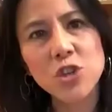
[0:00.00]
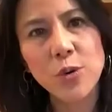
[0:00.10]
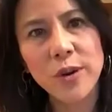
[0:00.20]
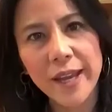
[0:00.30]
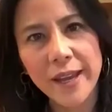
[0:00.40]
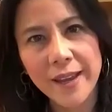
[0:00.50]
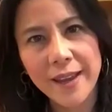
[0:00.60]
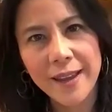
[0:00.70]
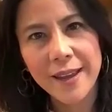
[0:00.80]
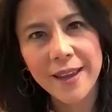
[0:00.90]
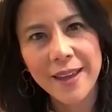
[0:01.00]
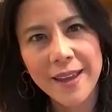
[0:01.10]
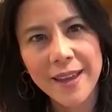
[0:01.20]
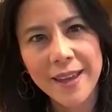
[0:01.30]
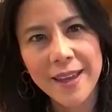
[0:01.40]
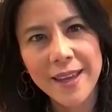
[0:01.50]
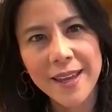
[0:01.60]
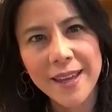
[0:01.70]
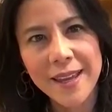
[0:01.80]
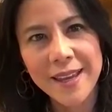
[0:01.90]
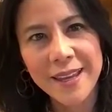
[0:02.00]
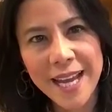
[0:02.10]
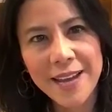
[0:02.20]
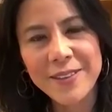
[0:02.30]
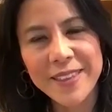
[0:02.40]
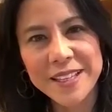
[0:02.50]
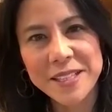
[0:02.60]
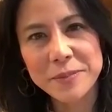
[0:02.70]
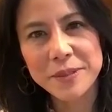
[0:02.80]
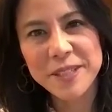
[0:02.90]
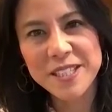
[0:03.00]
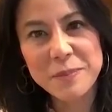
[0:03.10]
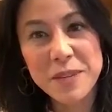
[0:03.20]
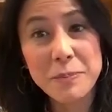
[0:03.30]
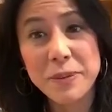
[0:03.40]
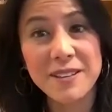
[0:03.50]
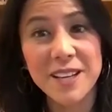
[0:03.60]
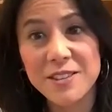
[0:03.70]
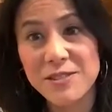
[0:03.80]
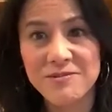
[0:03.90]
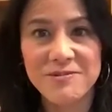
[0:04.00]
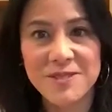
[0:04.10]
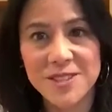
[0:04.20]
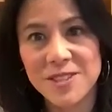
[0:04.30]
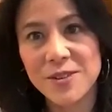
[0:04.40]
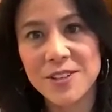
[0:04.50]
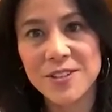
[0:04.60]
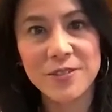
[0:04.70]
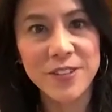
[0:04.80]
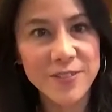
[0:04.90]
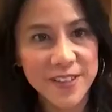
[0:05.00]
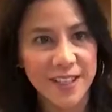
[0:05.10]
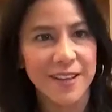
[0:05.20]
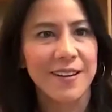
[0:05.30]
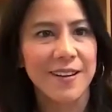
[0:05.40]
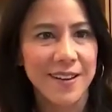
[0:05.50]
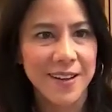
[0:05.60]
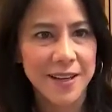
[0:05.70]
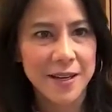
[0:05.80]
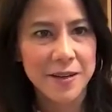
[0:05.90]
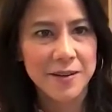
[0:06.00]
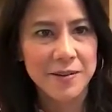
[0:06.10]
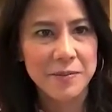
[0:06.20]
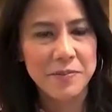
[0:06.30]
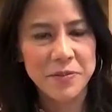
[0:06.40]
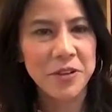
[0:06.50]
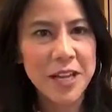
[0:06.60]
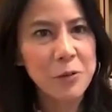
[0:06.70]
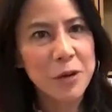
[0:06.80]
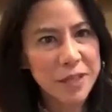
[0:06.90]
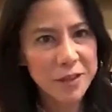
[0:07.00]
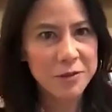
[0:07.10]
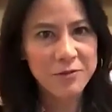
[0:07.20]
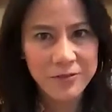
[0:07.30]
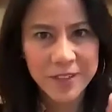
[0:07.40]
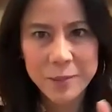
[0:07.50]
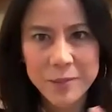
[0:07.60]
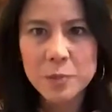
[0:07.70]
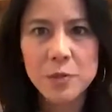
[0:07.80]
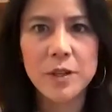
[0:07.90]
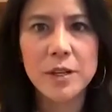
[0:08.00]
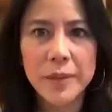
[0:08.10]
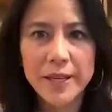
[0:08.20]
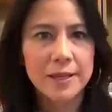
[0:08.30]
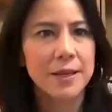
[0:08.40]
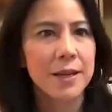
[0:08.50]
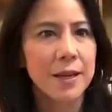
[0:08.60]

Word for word: joy in having that number? Because it may be like 250 not that I want to make the numbers smaller, but